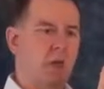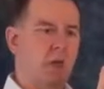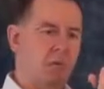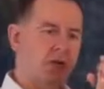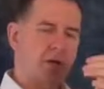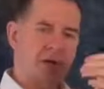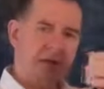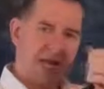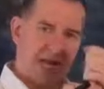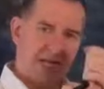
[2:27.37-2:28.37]
We're not
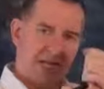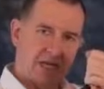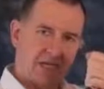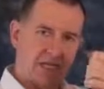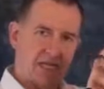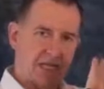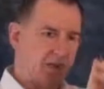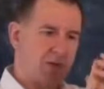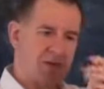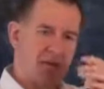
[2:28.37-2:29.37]
becoming anchored into
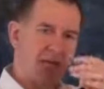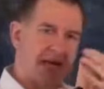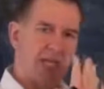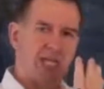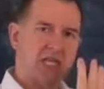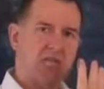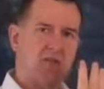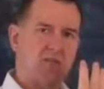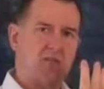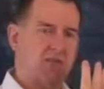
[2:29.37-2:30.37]
this. We detach
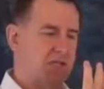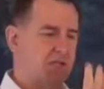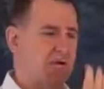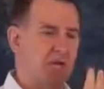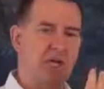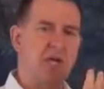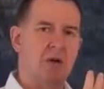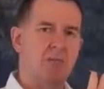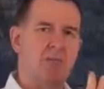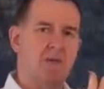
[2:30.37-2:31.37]
ourselves from the facade
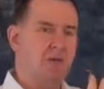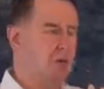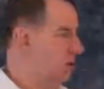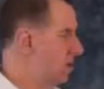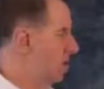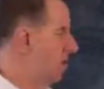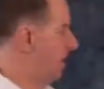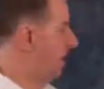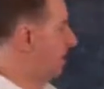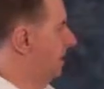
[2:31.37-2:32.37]
and we focus on the
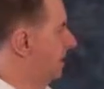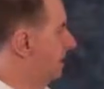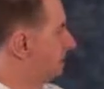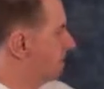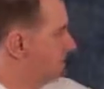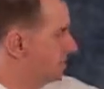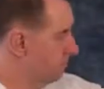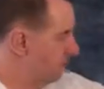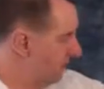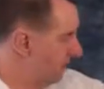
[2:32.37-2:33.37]
bit behind.
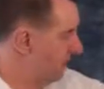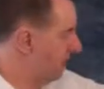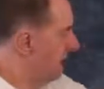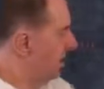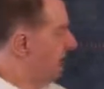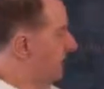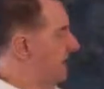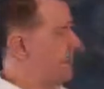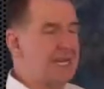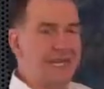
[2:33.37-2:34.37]
Now, I've got
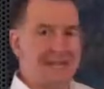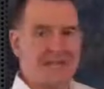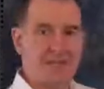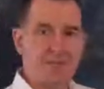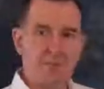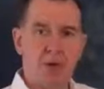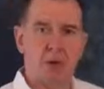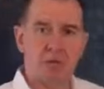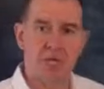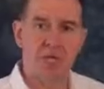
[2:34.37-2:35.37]
down here connected to the
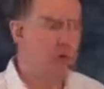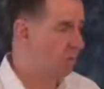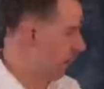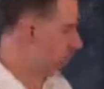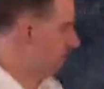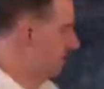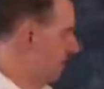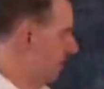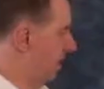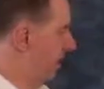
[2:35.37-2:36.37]
box. What do I
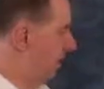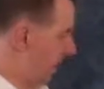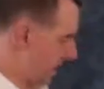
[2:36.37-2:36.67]
mean by that?